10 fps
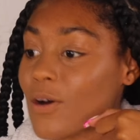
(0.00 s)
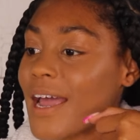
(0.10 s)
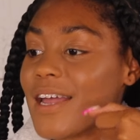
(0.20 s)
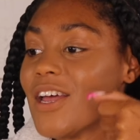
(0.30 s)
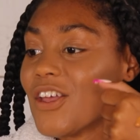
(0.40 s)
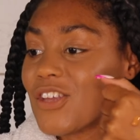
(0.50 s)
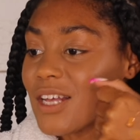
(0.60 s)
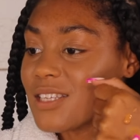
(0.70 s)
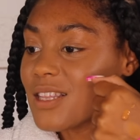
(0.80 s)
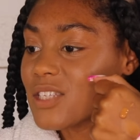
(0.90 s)
Okay,
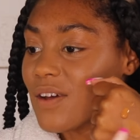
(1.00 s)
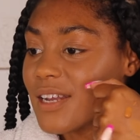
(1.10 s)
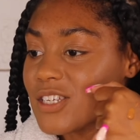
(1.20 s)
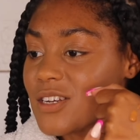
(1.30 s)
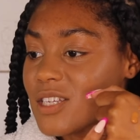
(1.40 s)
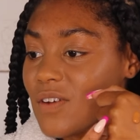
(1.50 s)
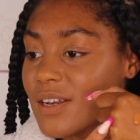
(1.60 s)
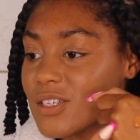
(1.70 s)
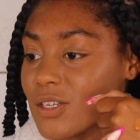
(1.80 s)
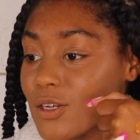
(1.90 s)
y'all see this foundation? This
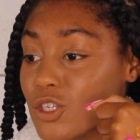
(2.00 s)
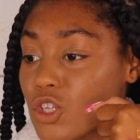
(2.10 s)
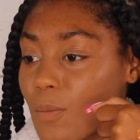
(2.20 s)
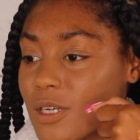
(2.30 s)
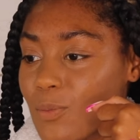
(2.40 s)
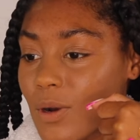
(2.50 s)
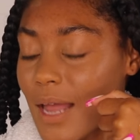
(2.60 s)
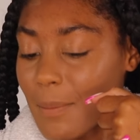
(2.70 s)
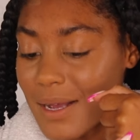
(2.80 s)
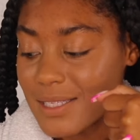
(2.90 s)
foundation looks so much more
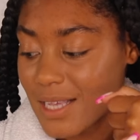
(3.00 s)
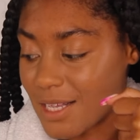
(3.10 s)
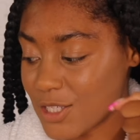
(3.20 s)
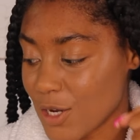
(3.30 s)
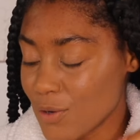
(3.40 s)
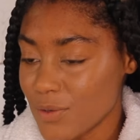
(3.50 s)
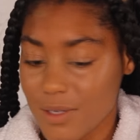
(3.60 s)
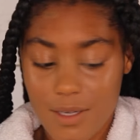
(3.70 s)
like my skin tone.